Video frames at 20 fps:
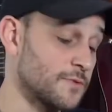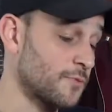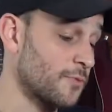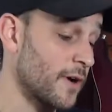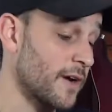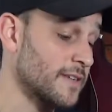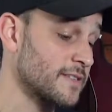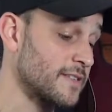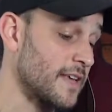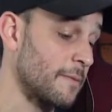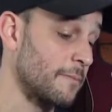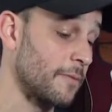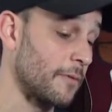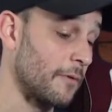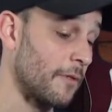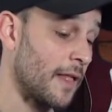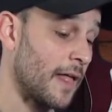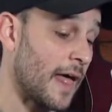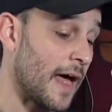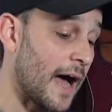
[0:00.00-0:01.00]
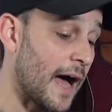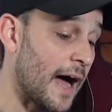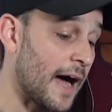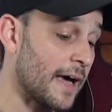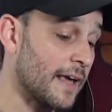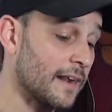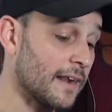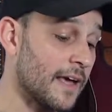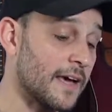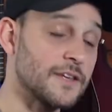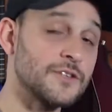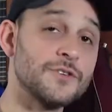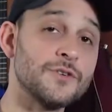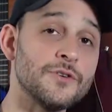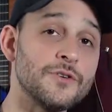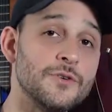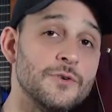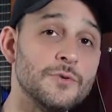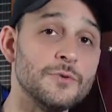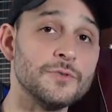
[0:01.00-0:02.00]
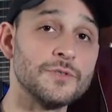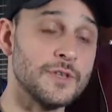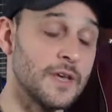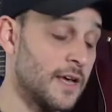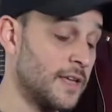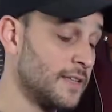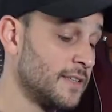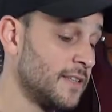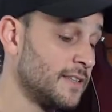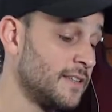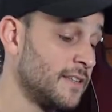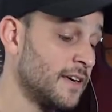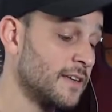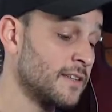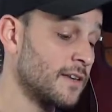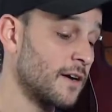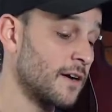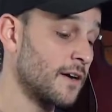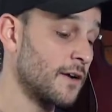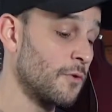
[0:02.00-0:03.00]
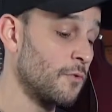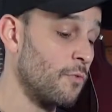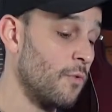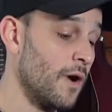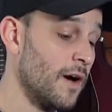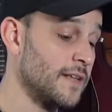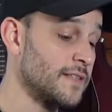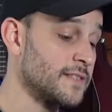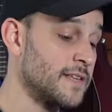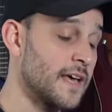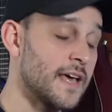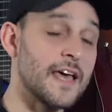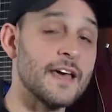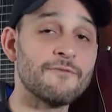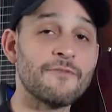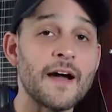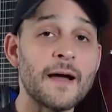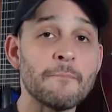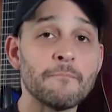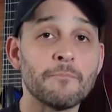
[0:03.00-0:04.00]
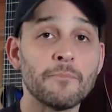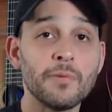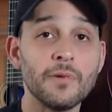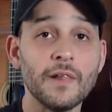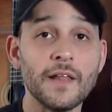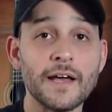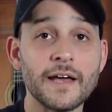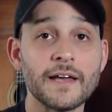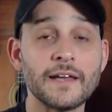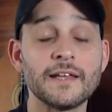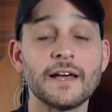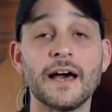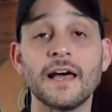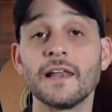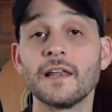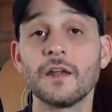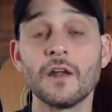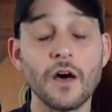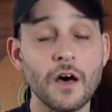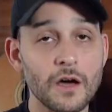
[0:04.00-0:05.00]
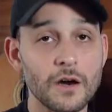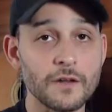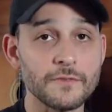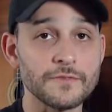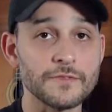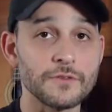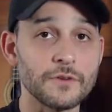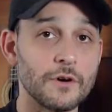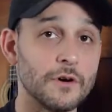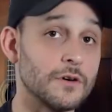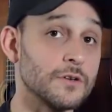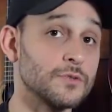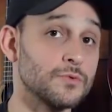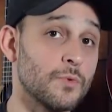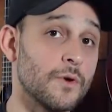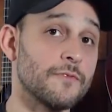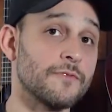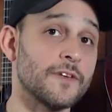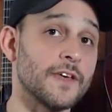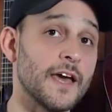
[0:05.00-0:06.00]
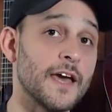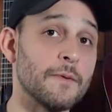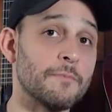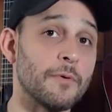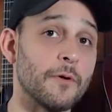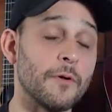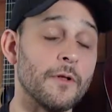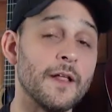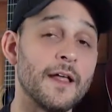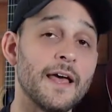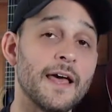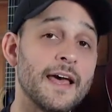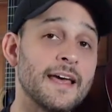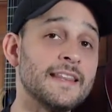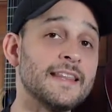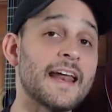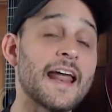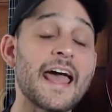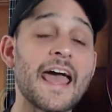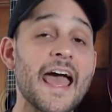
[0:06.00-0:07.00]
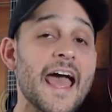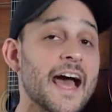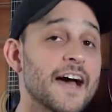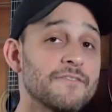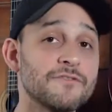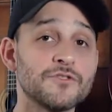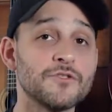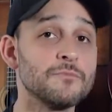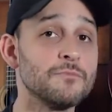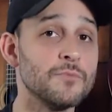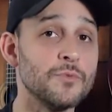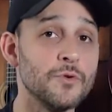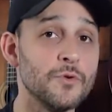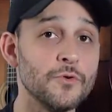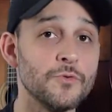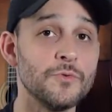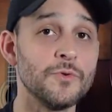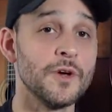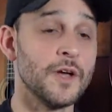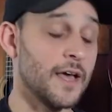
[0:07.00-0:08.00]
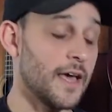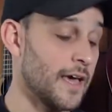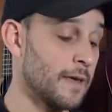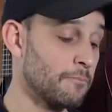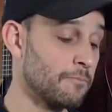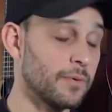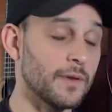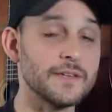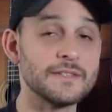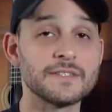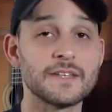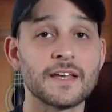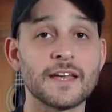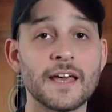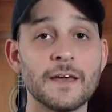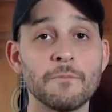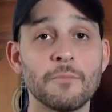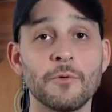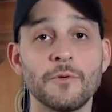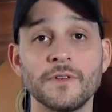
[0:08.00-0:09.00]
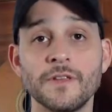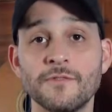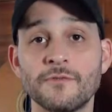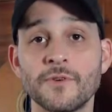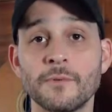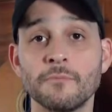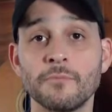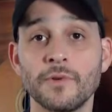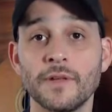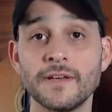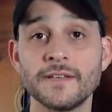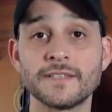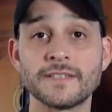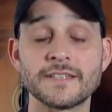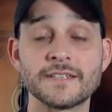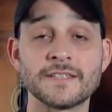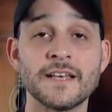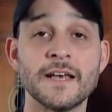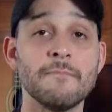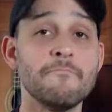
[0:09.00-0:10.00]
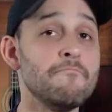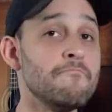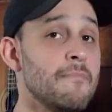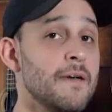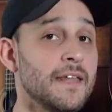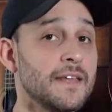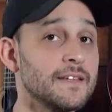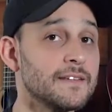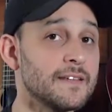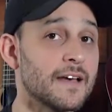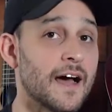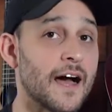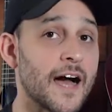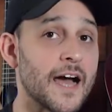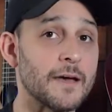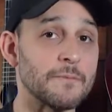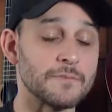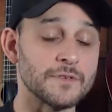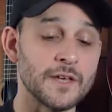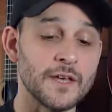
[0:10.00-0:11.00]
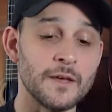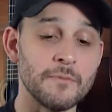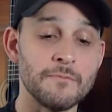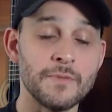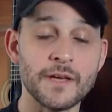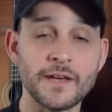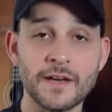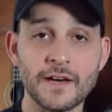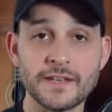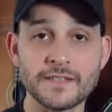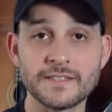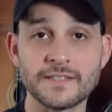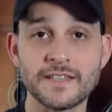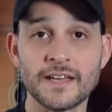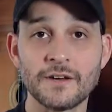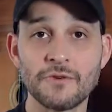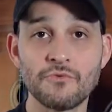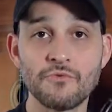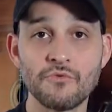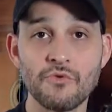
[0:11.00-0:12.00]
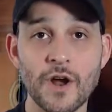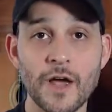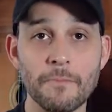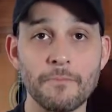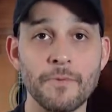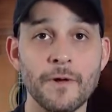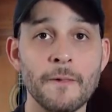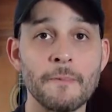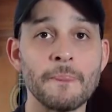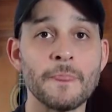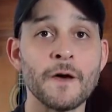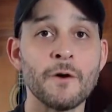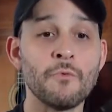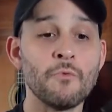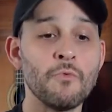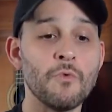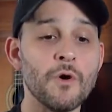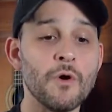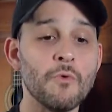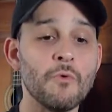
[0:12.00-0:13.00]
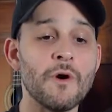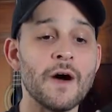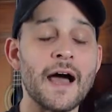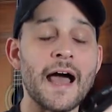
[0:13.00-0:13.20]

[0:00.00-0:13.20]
For example, I like to use the Diodario ones if I'm playing a lot of songs with capo and that I have to move and place the capo in different places many times, because the grip will